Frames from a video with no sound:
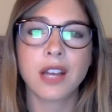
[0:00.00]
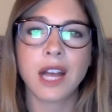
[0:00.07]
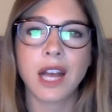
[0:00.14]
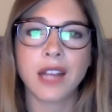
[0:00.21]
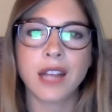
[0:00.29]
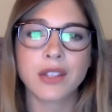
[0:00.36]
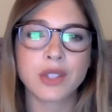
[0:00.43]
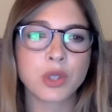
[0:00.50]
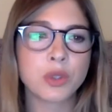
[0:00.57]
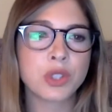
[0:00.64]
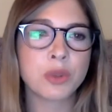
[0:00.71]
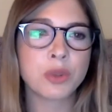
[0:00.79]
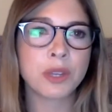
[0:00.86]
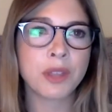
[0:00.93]
And so
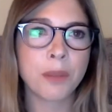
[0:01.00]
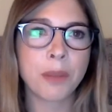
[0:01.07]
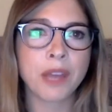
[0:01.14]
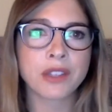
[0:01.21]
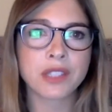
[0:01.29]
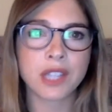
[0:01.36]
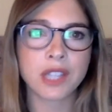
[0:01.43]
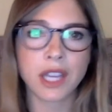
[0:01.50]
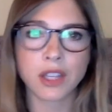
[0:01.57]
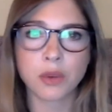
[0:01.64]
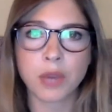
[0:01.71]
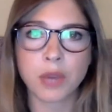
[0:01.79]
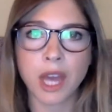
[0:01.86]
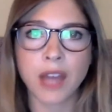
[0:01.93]
doing the best that you
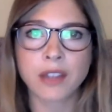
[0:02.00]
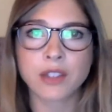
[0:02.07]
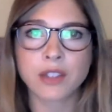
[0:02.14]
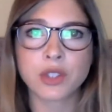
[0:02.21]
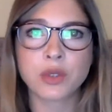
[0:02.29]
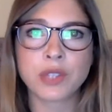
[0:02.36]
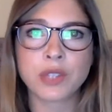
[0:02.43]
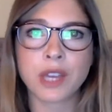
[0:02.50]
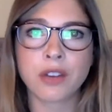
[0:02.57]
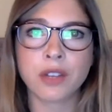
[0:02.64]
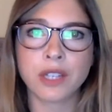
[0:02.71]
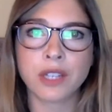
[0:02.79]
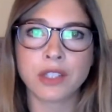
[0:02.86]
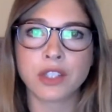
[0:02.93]
can to settle
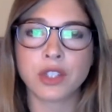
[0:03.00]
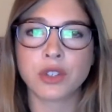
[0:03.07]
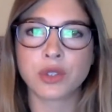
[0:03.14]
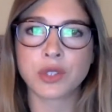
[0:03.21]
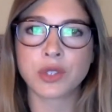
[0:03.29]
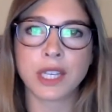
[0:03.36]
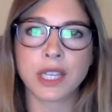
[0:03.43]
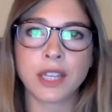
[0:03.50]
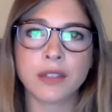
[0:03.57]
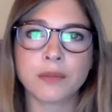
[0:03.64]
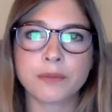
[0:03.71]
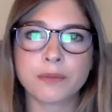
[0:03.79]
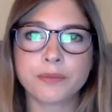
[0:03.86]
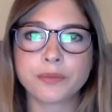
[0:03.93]
into your seat,
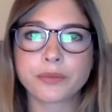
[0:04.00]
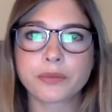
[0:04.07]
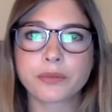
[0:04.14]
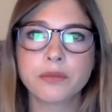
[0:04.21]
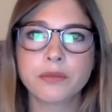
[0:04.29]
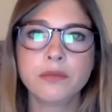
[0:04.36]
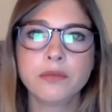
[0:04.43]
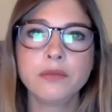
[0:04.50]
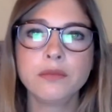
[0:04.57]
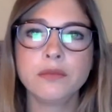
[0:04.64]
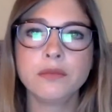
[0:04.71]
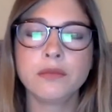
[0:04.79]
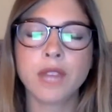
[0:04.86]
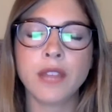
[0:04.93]

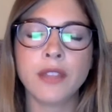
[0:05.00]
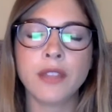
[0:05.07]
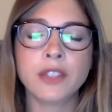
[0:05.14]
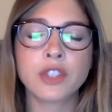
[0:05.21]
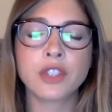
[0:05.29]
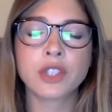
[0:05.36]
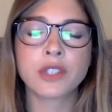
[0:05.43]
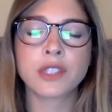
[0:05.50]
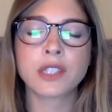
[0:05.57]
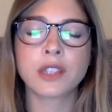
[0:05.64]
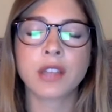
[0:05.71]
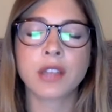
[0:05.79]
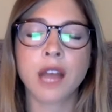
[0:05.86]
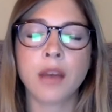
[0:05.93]
and then just
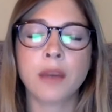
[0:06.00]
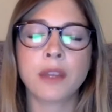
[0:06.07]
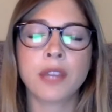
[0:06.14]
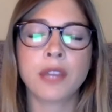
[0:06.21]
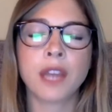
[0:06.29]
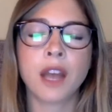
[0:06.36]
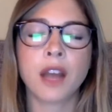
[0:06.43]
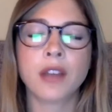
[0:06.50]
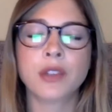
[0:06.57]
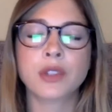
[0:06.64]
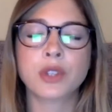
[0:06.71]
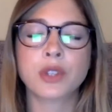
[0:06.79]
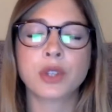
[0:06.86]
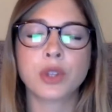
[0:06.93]
allowing the eyes
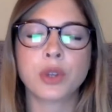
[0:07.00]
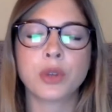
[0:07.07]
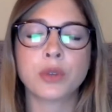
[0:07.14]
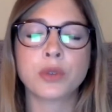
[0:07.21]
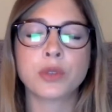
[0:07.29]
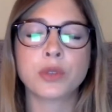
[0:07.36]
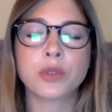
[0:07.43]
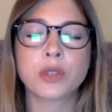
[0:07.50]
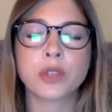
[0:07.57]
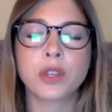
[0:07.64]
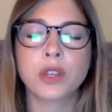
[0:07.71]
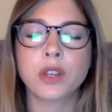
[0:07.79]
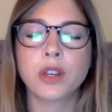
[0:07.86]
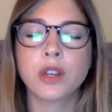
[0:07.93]
to close
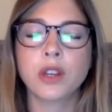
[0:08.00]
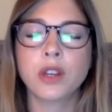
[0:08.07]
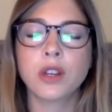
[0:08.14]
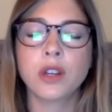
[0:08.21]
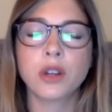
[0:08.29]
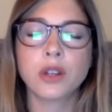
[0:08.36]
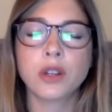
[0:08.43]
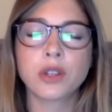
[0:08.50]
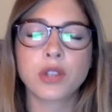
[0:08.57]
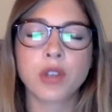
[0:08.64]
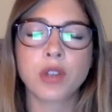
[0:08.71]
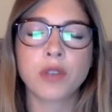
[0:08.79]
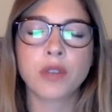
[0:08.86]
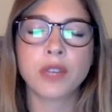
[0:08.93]
or
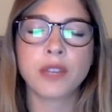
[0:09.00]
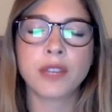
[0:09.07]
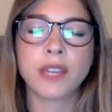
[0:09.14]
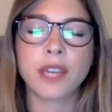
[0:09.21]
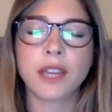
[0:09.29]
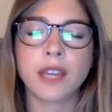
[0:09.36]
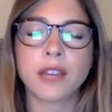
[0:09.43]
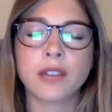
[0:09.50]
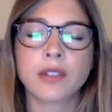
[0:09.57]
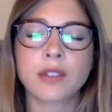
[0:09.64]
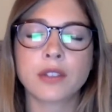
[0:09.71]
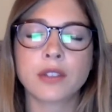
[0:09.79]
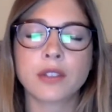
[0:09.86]
softening the gaze.